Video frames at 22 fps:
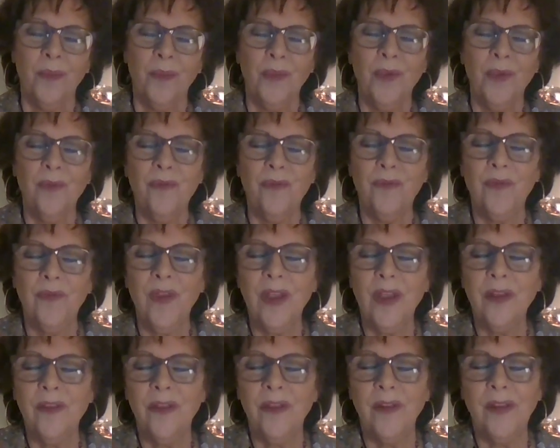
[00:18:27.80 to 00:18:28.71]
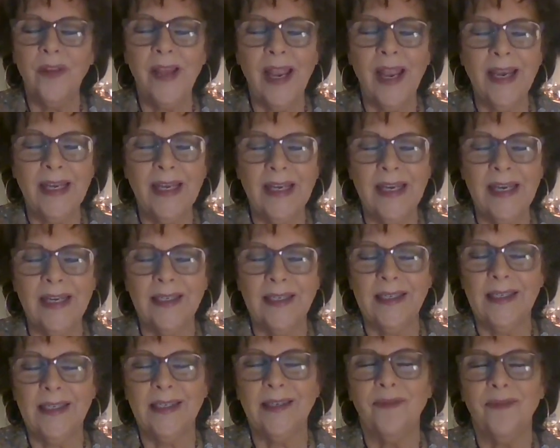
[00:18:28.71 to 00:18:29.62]
You feel the
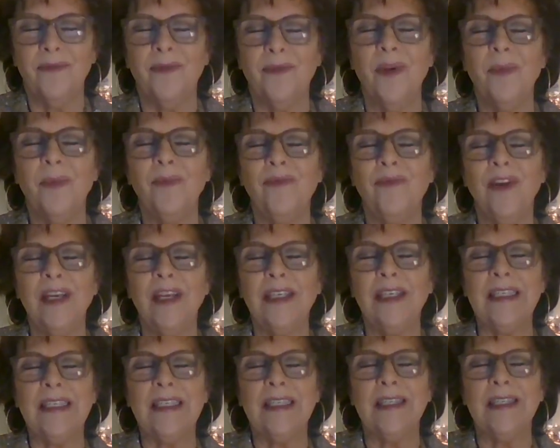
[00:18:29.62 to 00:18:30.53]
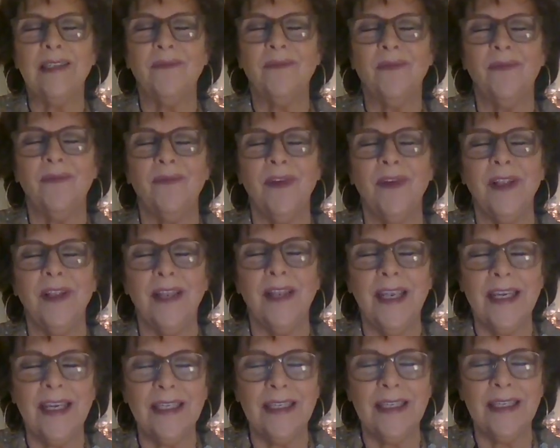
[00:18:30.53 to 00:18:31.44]
lightness from res
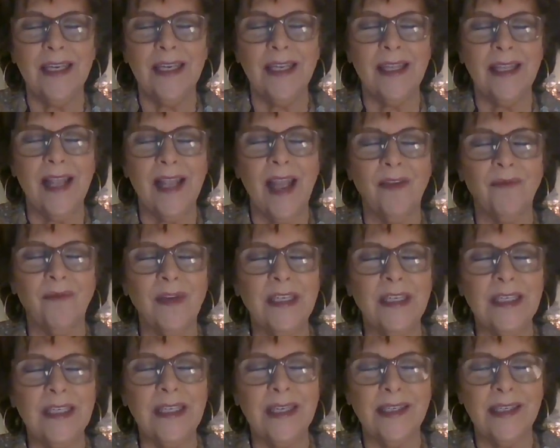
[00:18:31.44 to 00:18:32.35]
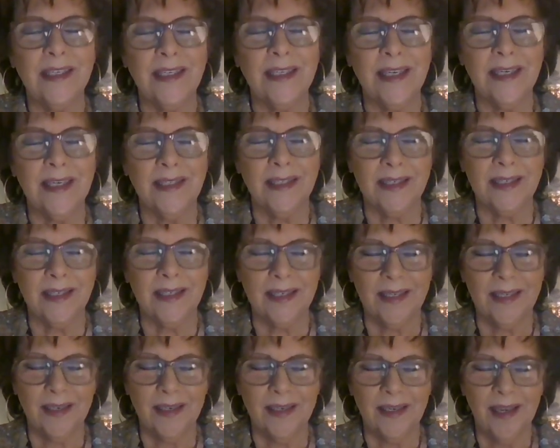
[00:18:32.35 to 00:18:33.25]
releasing that
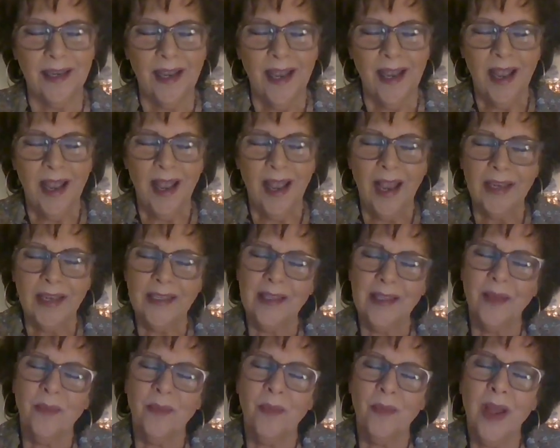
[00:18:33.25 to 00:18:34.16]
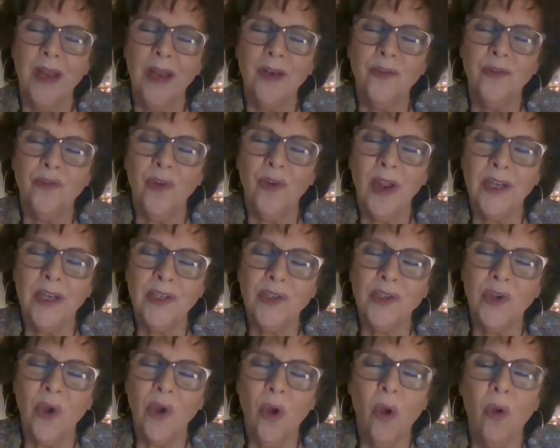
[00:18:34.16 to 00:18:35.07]
resistance as the mud tries
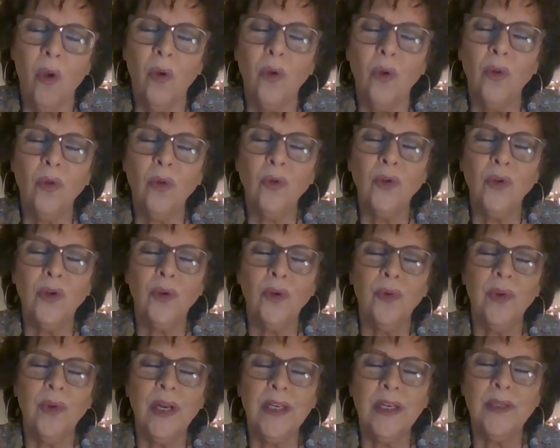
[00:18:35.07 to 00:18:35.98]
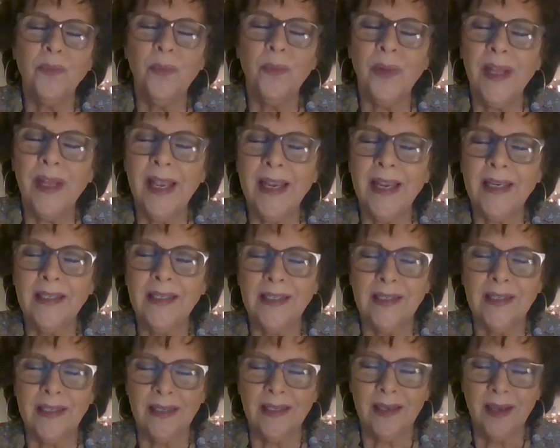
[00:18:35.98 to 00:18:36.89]
to hold you in
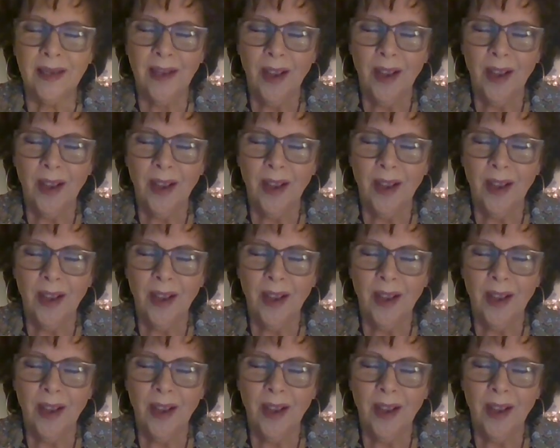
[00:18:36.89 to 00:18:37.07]
place.